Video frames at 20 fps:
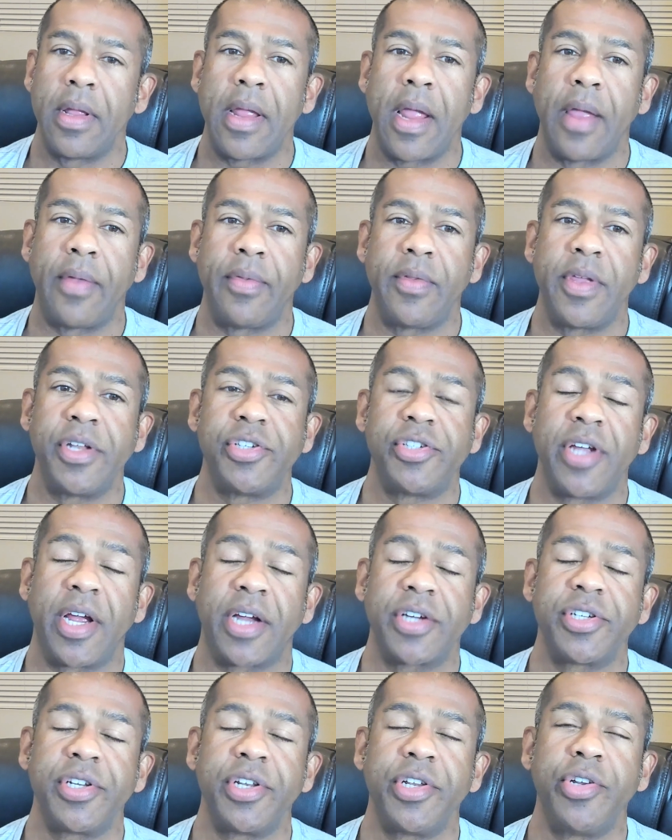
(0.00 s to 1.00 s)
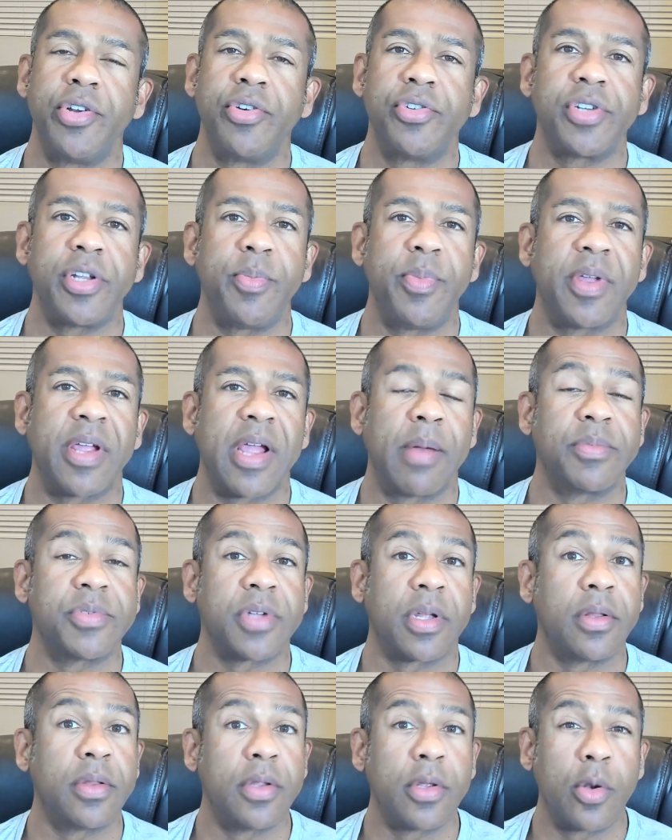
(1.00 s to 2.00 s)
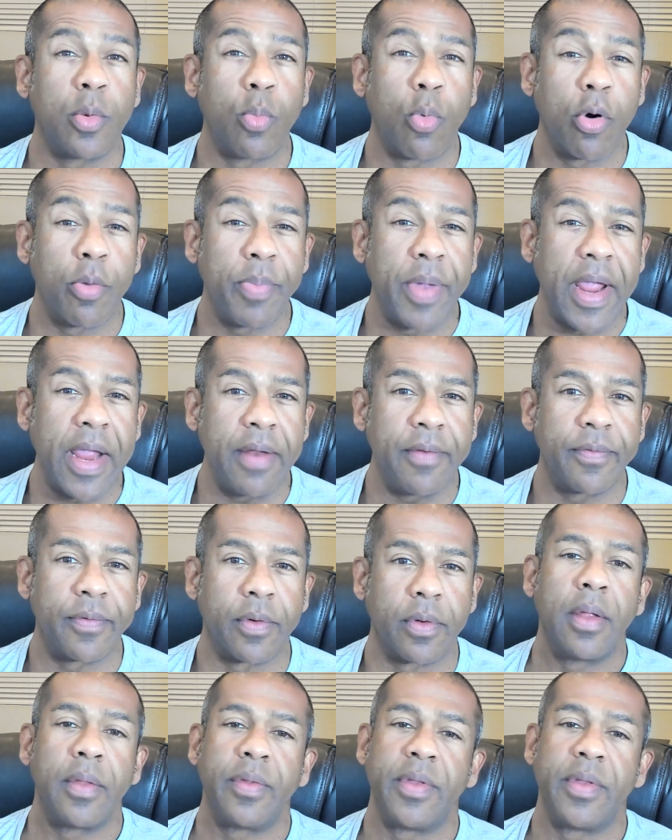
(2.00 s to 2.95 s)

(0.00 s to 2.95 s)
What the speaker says: and the injection usually becomes a little more painful.